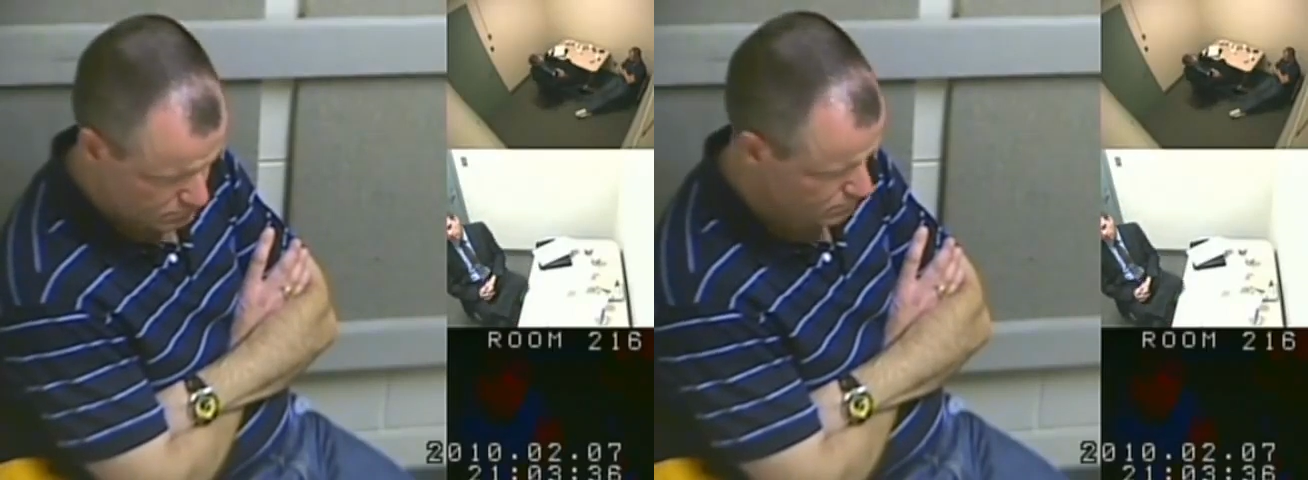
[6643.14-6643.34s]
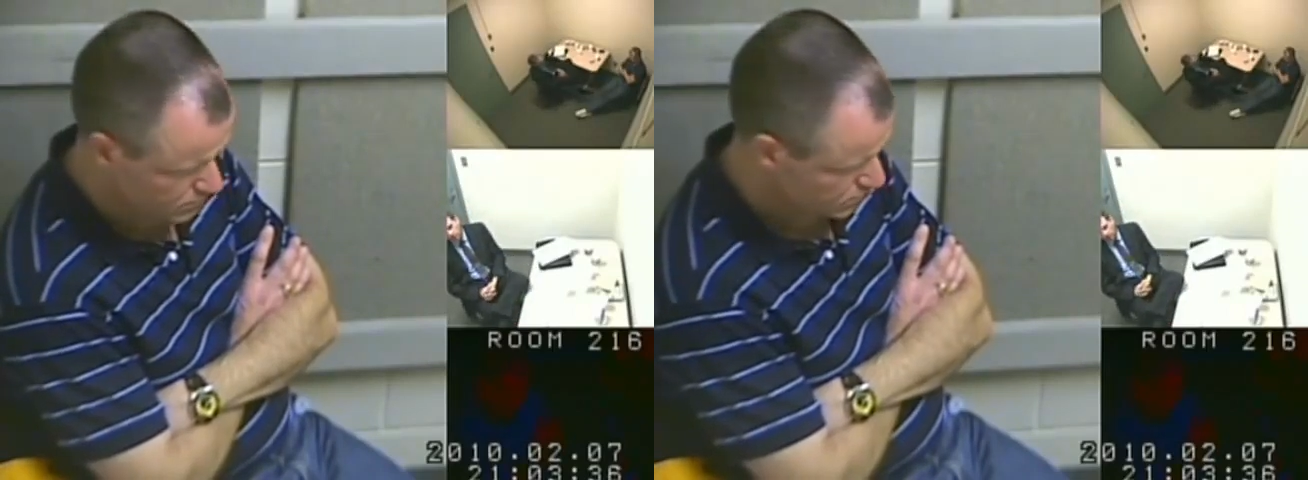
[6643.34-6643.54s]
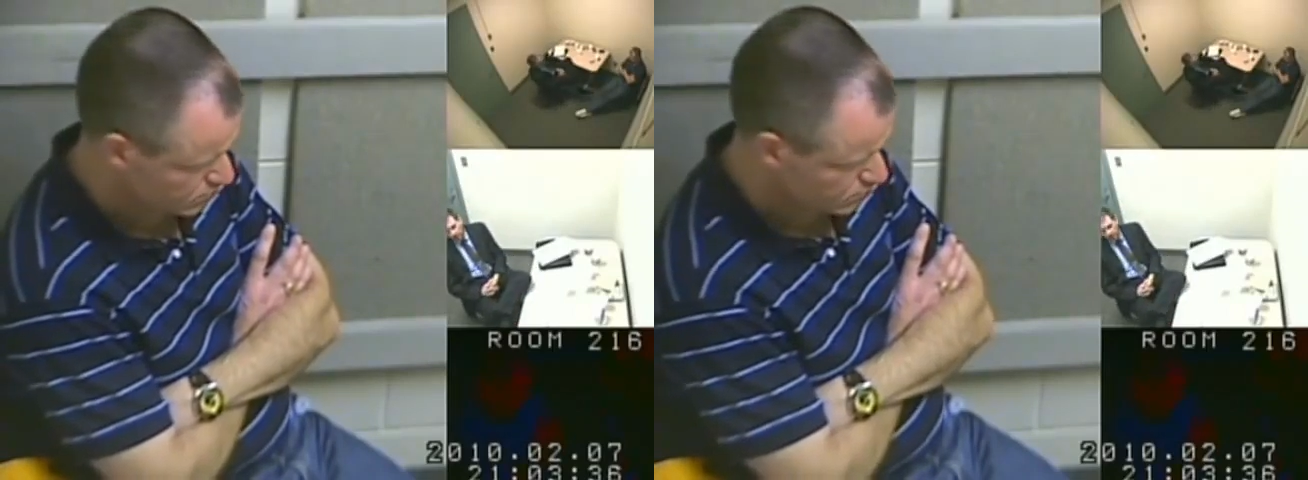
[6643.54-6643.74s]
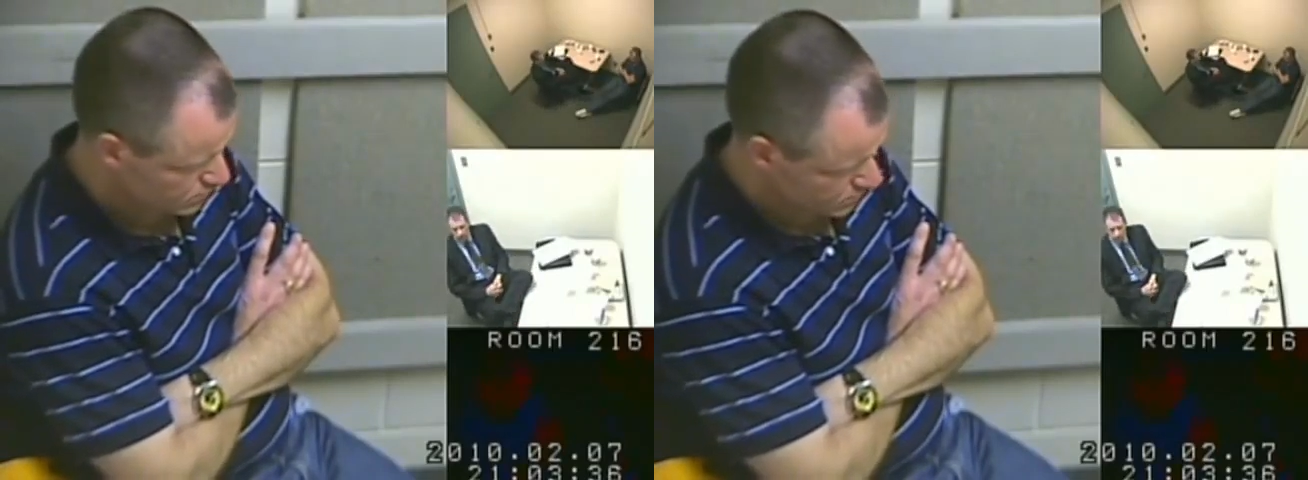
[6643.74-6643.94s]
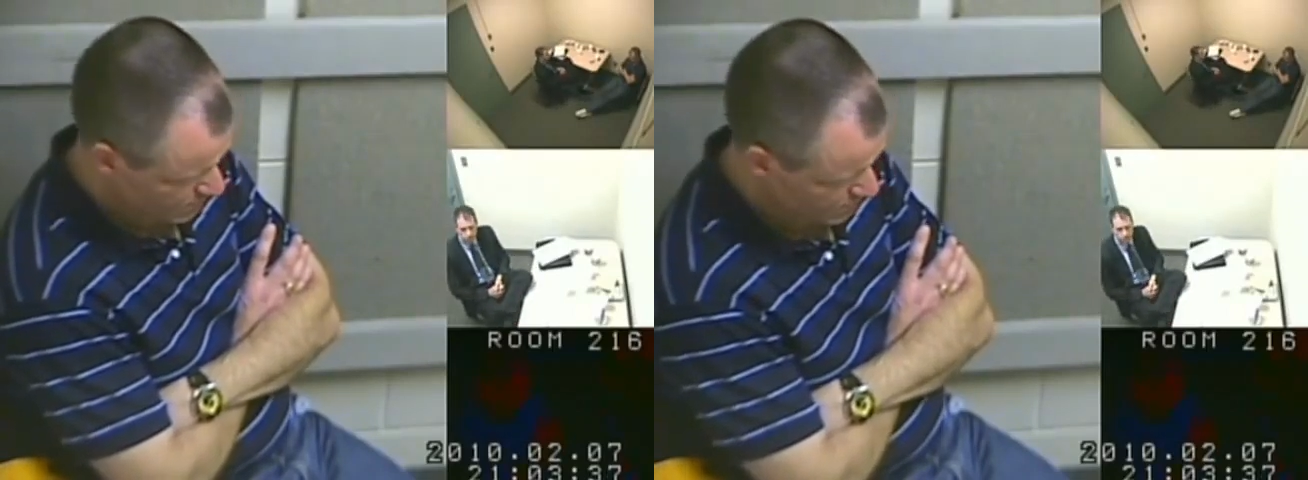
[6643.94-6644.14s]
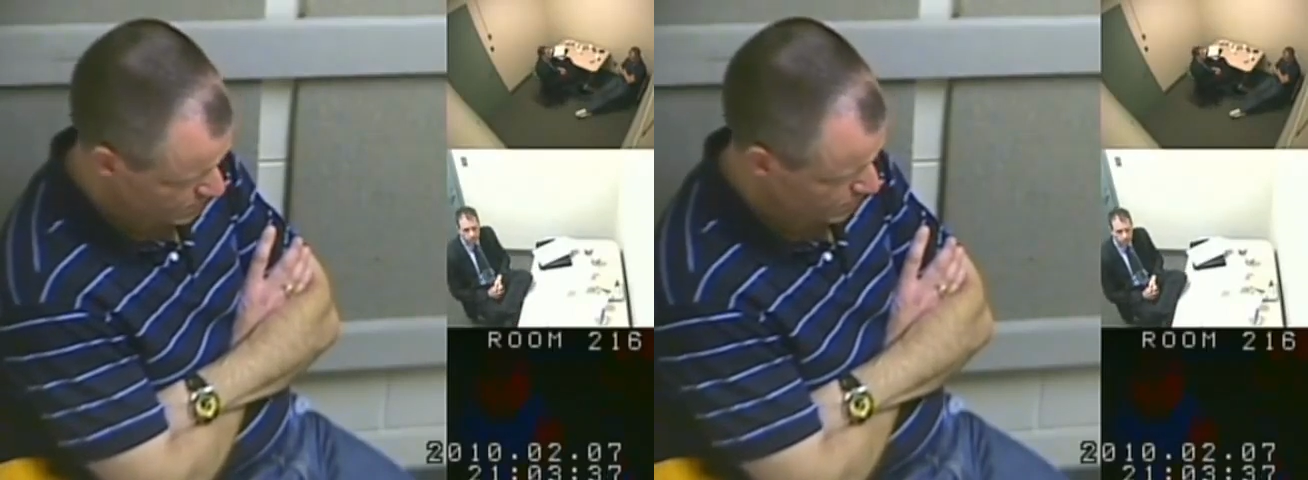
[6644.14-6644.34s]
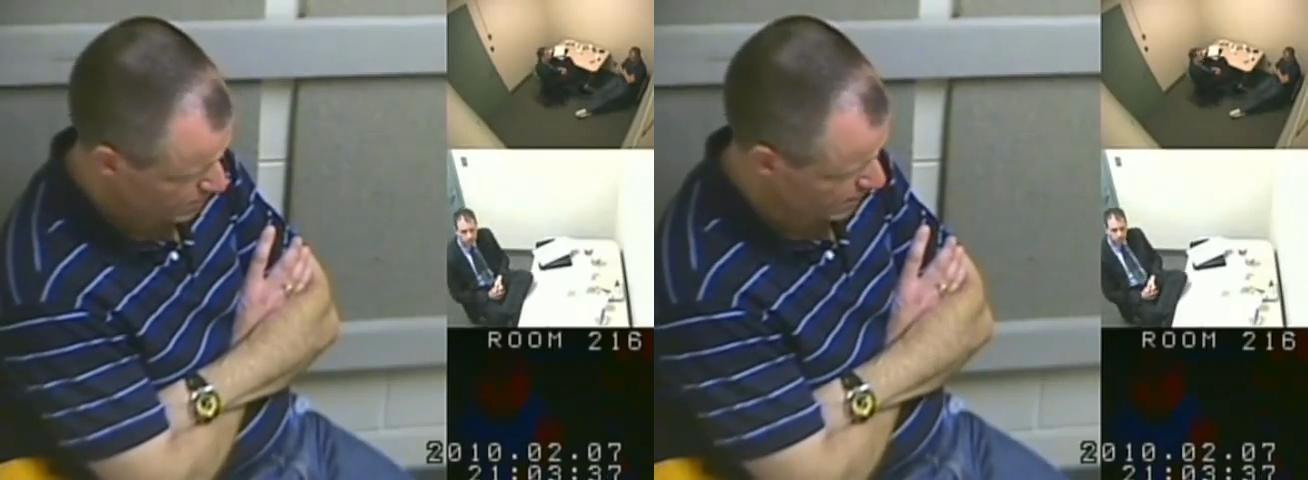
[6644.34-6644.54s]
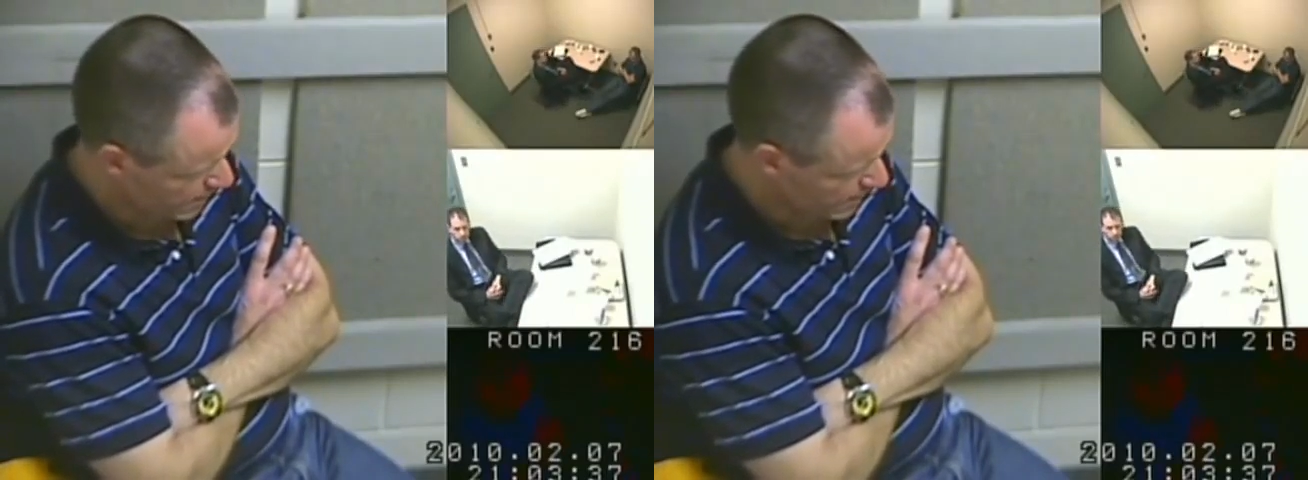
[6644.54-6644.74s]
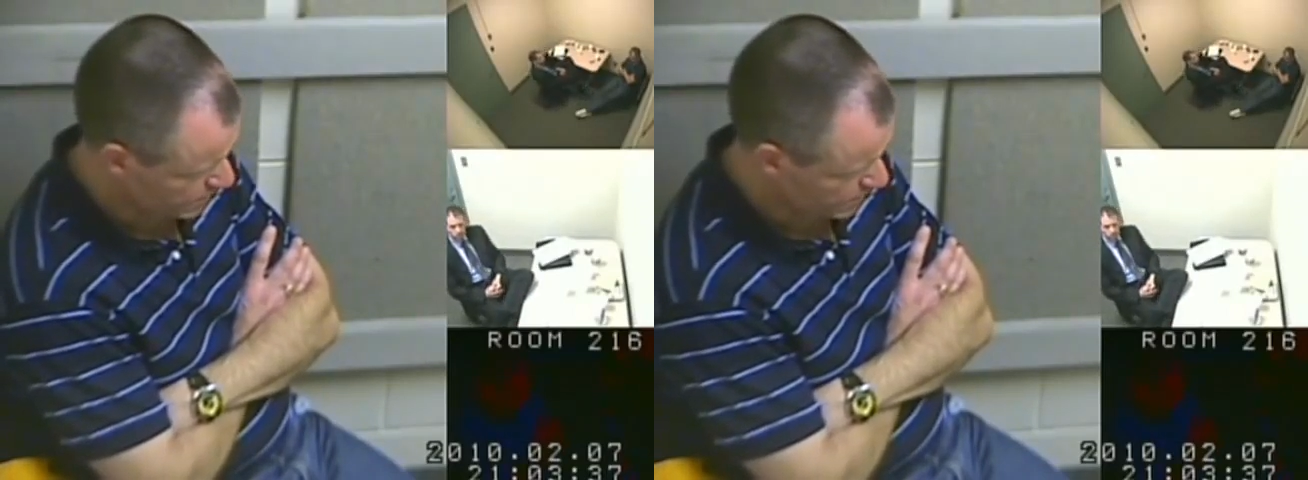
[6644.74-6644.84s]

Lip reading: It was pretty late.